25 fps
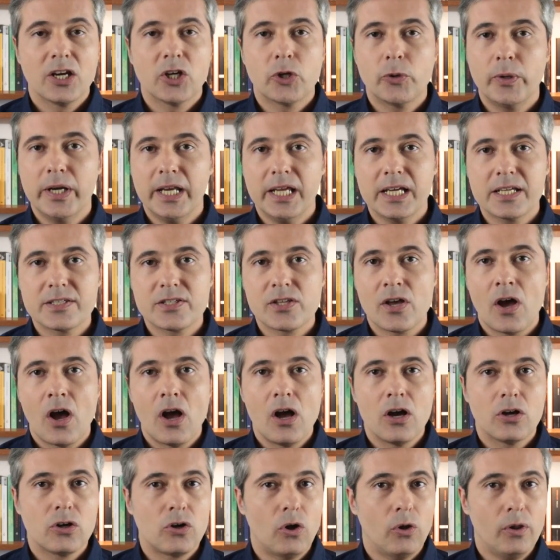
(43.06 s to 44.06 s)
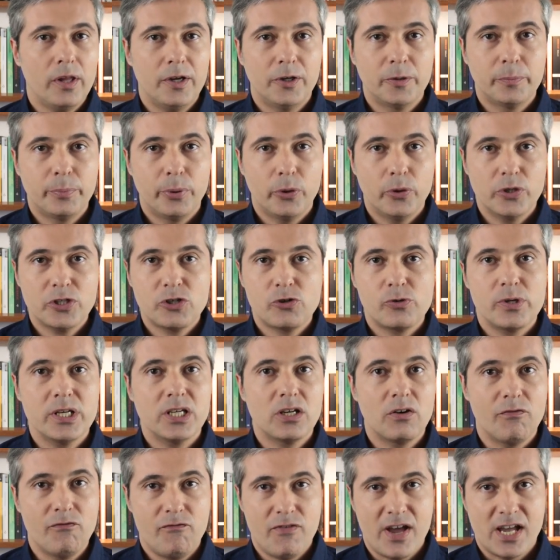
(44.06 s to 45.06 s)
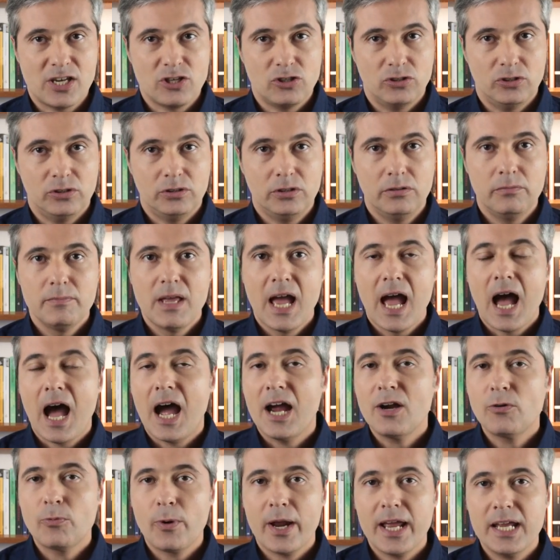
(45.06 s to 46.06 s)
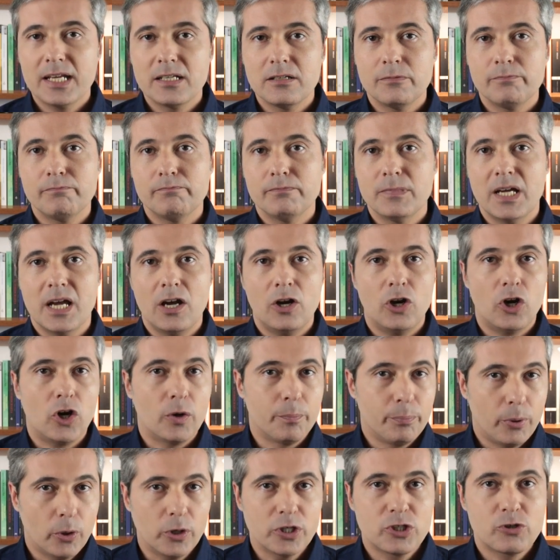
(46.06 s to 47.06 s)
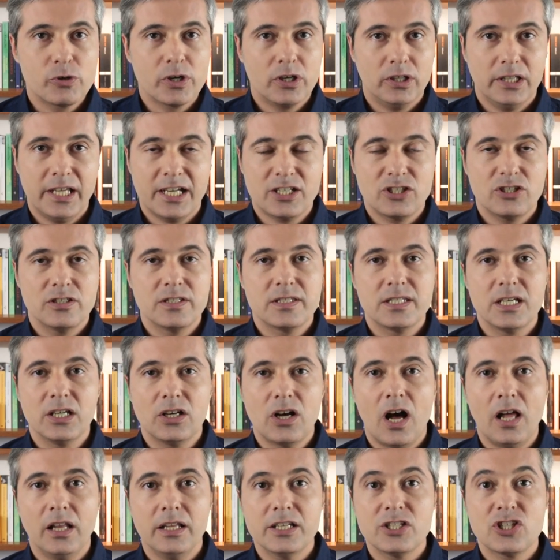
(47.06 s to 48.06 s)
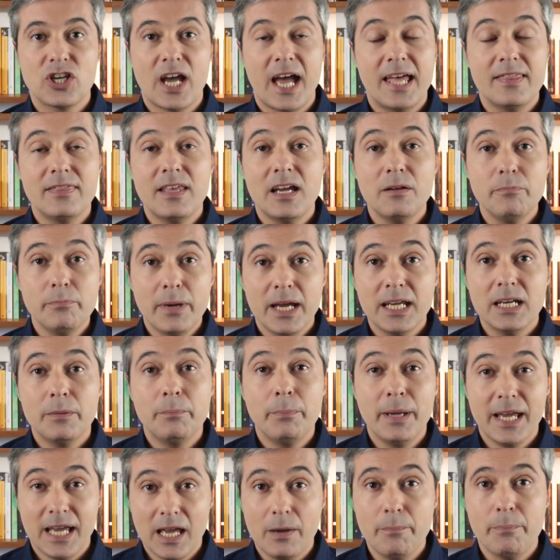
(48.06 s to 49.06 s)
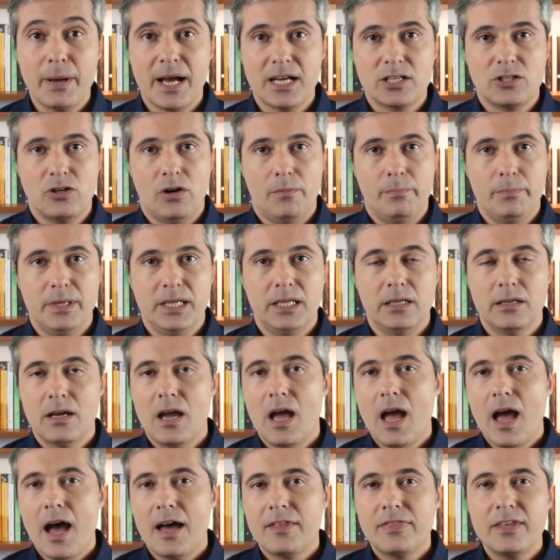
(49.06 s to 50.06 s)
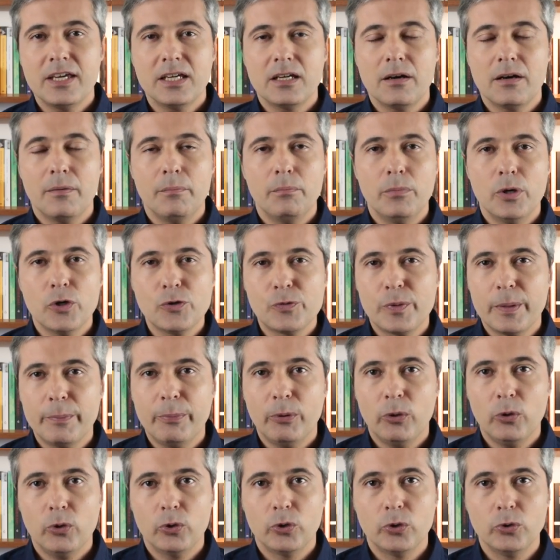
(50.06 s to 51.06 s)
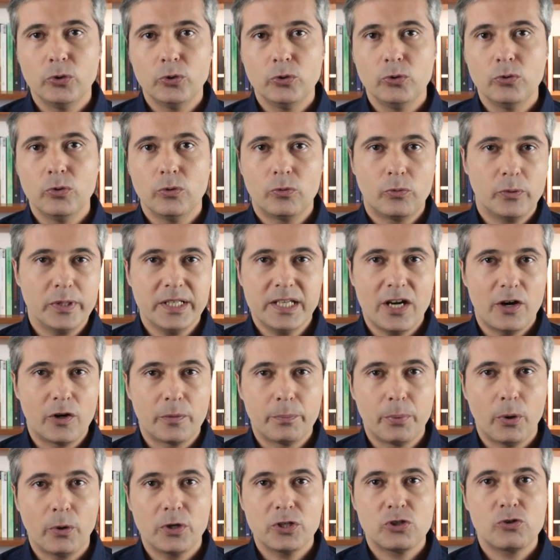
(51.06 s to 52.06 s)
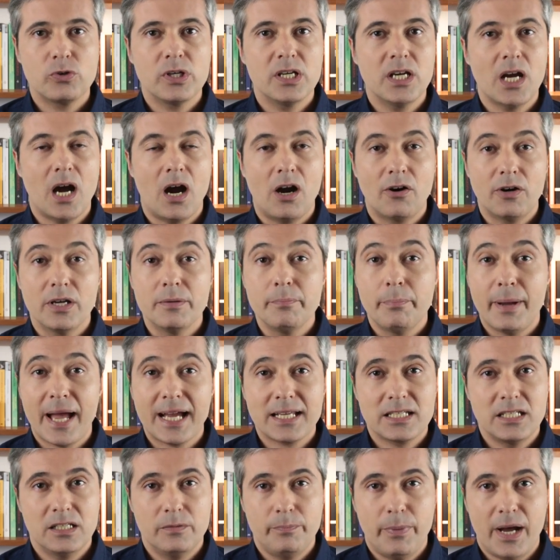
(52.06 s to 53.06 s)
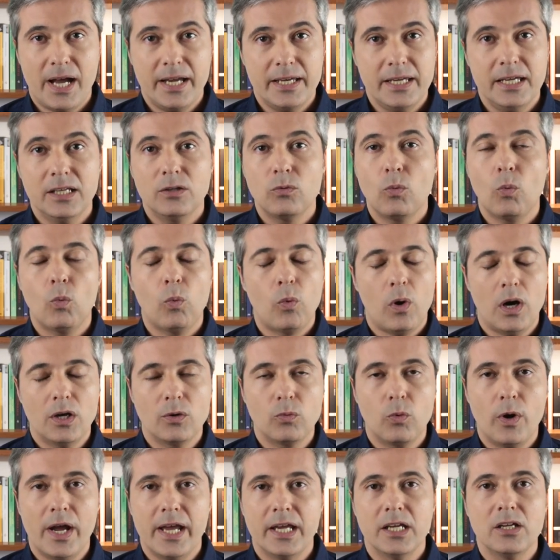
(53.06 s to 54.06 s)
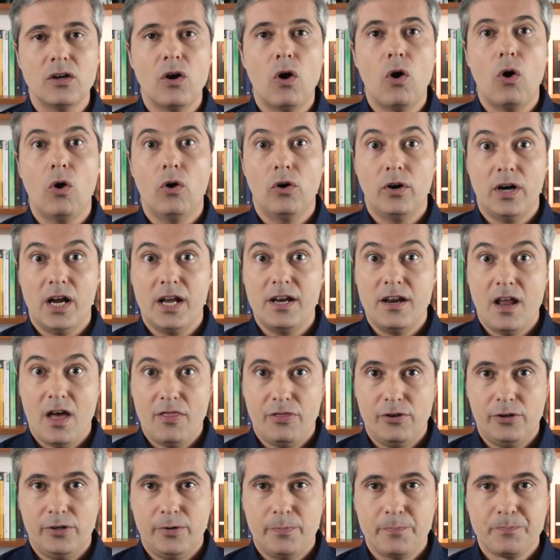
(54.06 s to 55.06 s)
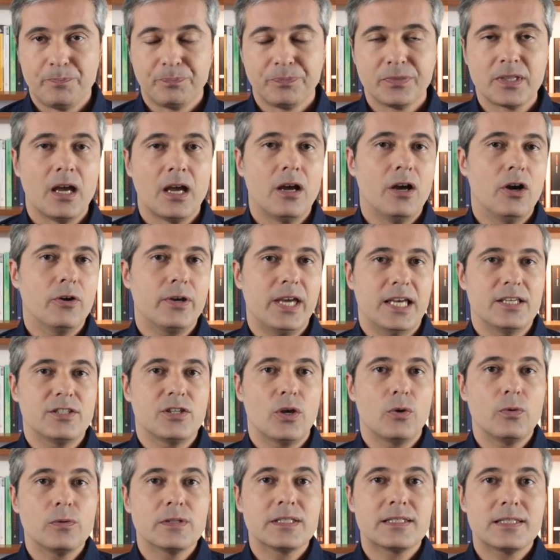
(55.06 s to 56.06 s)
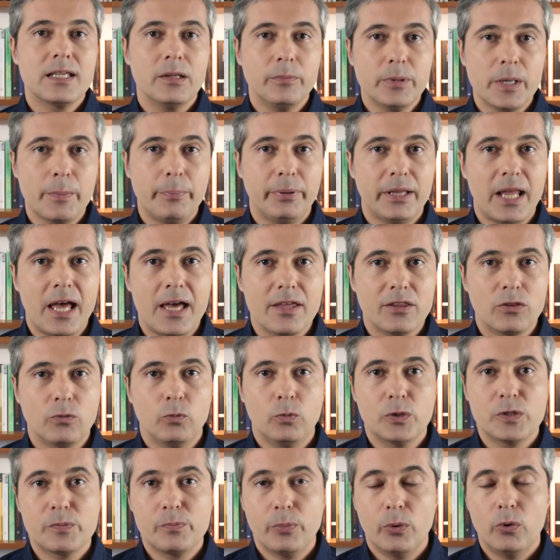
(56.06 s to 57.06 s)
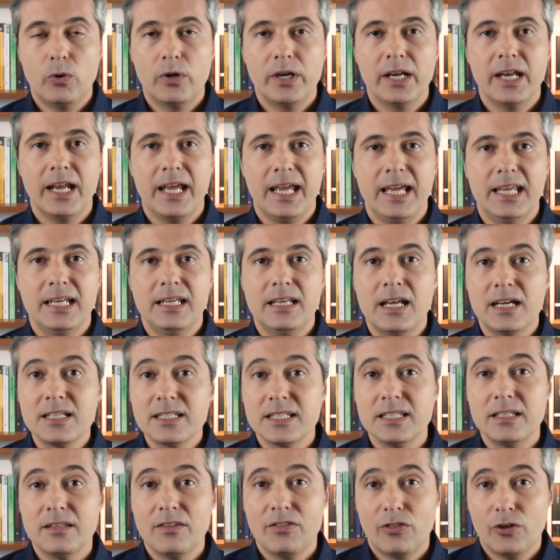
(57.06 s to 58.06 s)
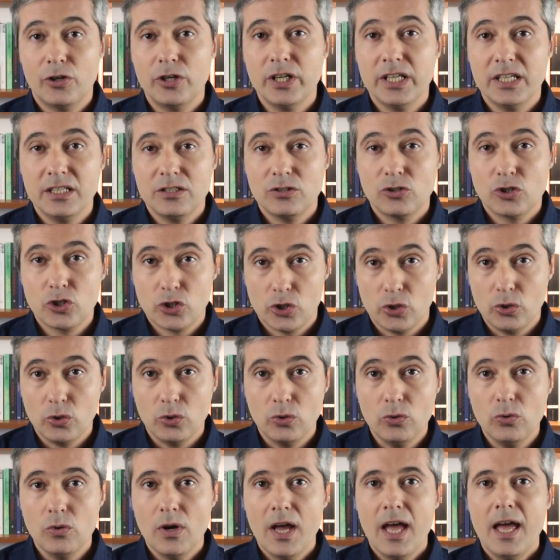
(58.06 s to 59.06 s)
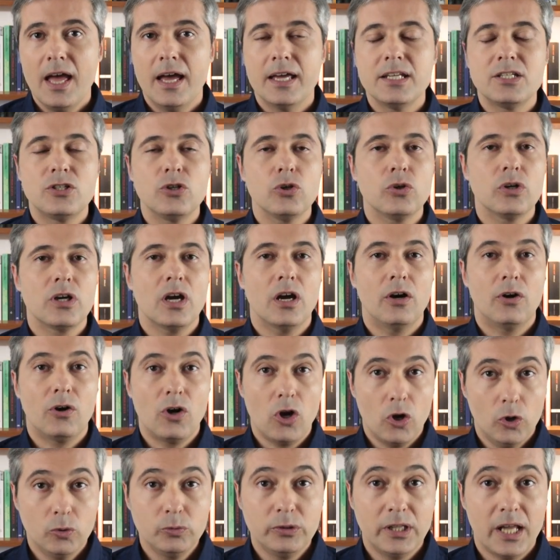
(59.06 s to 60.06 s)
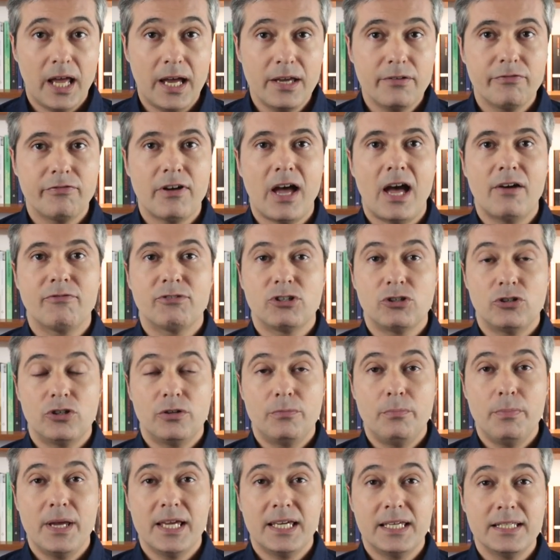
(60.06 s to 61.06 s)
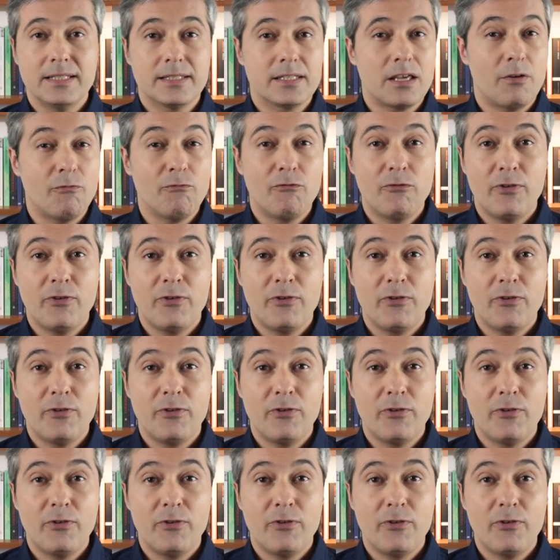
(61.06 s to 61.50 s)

Critics call her poetry confessional. I read her poetry collections in college and they made a big impact on me. I think most people who read her poetry are impacted by it one way or another. Okay, so Sylvia Plath was born in 1932 and took her own life after making some